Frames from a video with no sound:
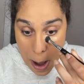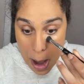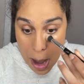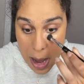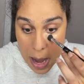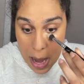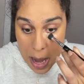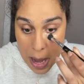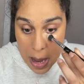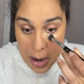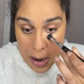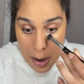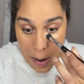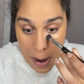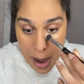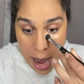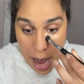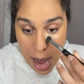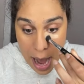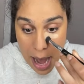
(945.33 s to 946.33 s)

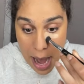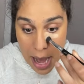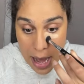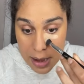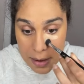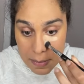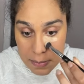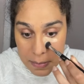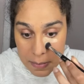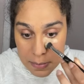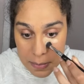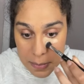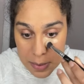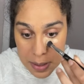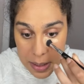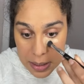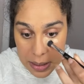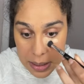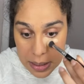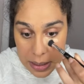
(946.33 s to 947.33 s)
And I am
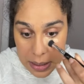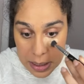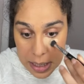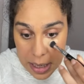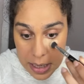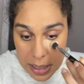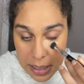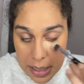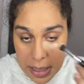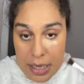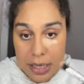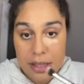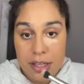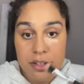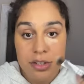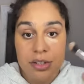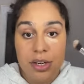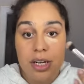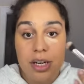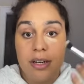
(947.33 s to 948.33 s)
really liking
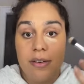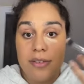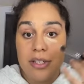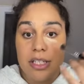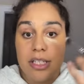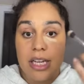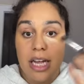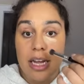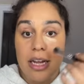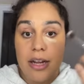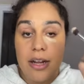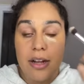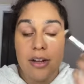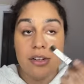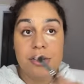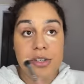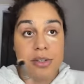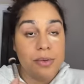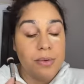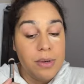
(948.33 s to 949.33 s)
the trend of just like
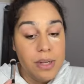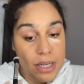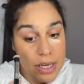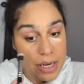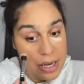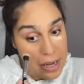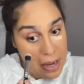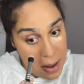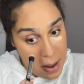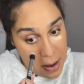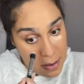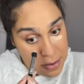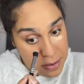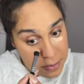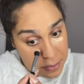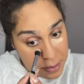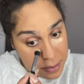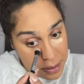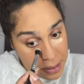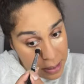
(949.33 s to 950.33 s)
doing it,
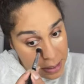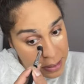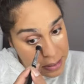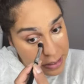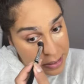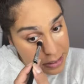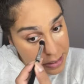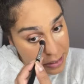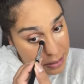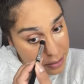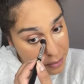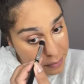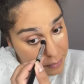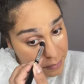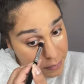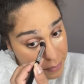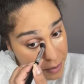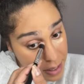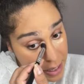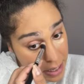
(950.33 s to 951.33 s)
doing the concealer
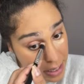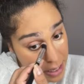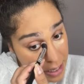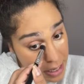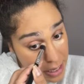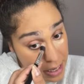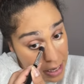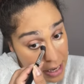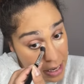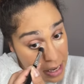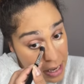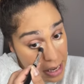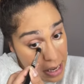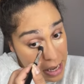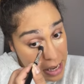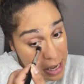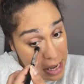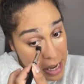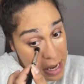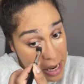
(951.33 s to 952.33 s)
right
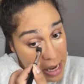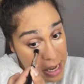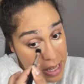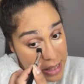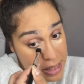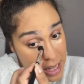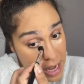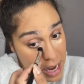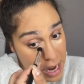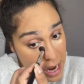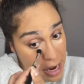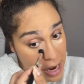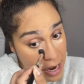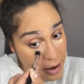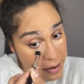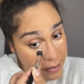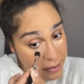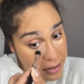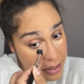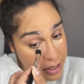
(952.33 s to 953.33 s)
in the
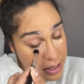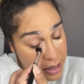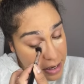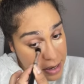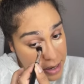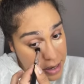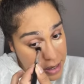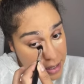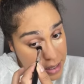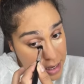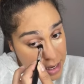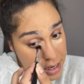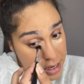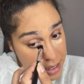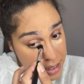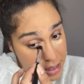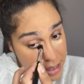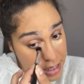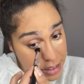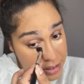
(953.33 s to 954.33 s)
area
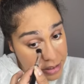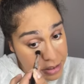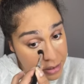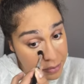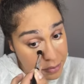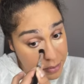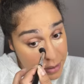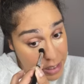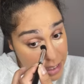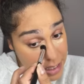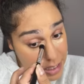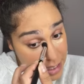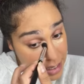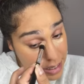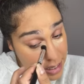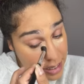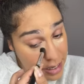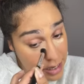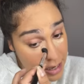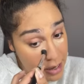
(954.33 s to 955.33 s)
that you need
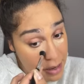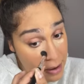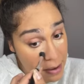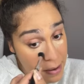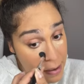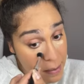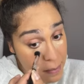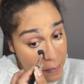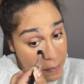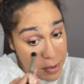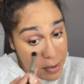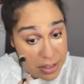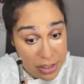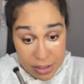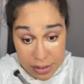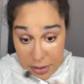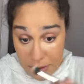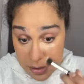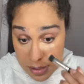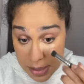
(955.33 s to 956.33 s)
it, which
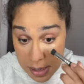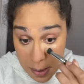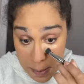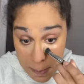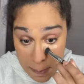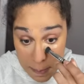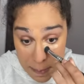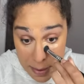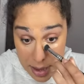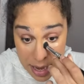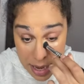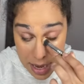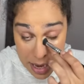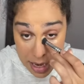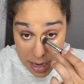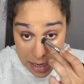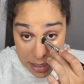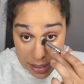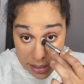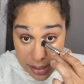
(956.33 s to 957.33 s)
to me,
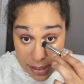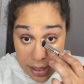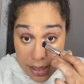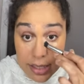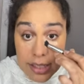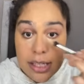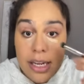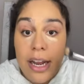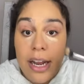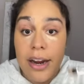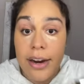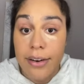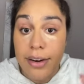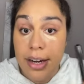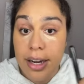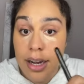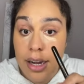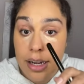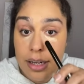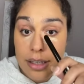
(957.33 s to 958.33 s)
it's this
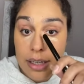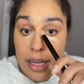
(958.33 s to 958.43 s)
area.